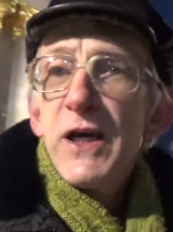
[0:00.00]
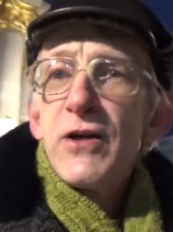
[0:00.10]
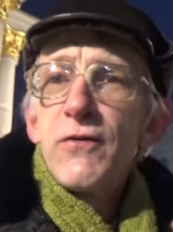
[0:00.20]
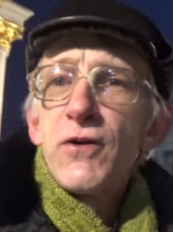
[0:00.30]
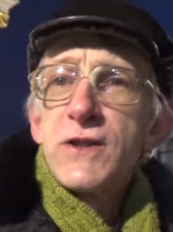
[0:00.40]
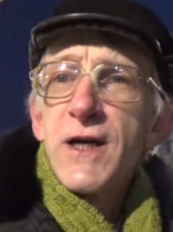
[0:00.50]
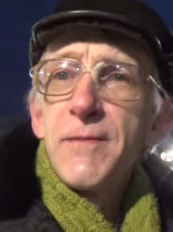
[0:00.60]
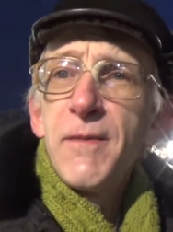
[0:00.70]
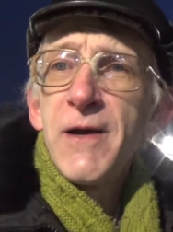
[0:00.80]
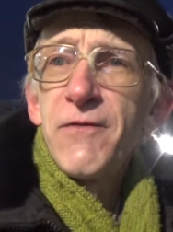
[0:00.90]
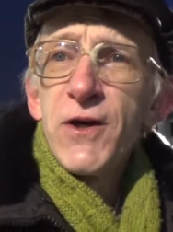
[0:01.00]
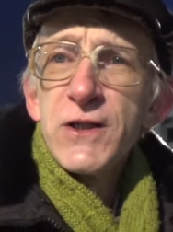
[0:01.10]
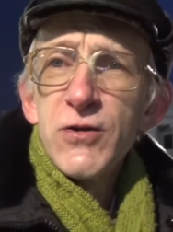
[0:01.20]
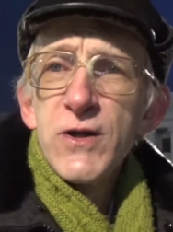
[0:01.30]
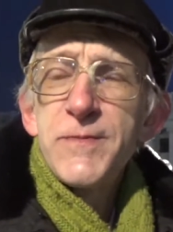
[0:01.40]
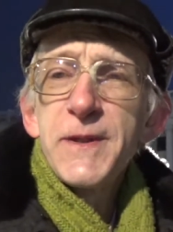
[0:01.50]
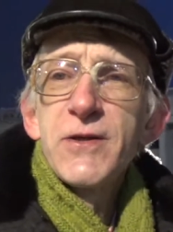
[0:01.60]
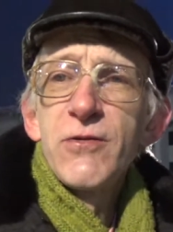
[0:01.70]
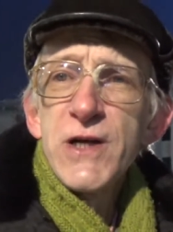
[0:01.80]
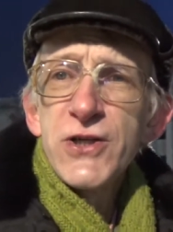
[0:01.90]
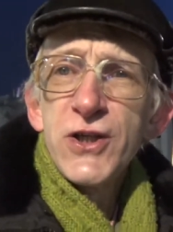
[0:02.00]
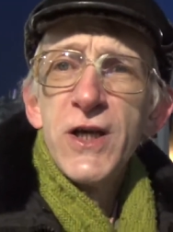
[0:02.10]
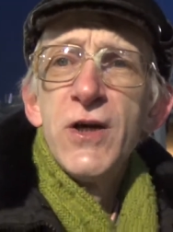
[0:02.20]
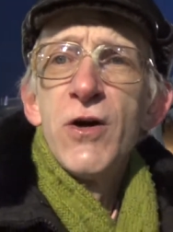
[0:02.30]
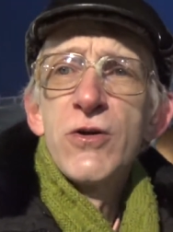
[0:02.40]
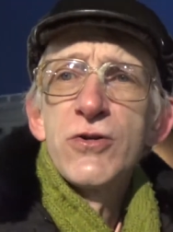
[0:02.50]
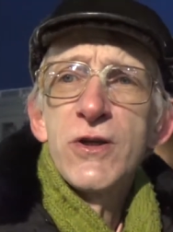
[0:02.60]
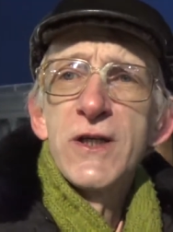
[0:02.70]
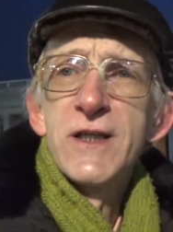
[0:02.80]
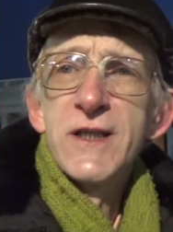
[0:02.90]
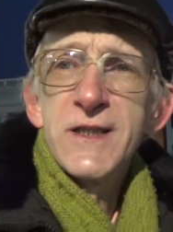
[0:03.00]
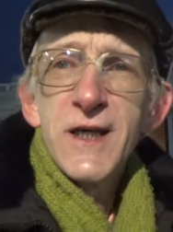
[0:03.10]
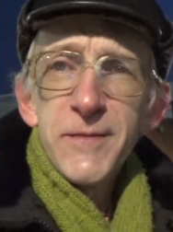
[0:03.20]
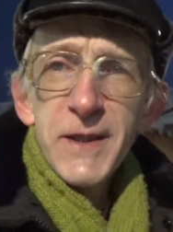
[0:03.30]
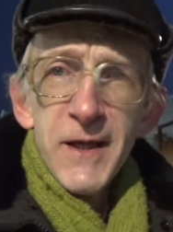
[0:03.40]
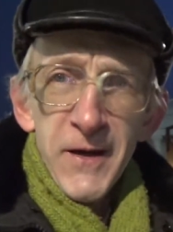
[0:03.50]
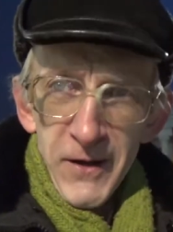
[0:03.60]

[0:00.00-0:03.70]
and of course some my friends who are speaking Russian also can understand me.